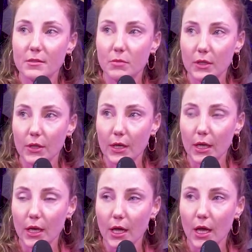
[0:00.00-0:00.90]

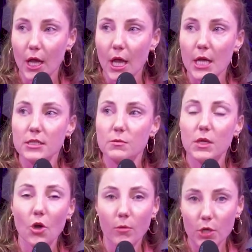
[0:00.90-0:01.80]
ability to
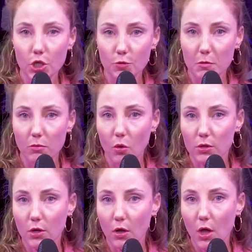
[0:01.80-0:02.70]
become a human
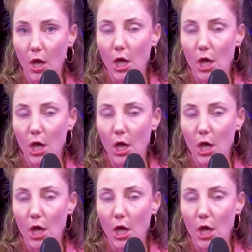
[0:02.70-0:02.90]
portal,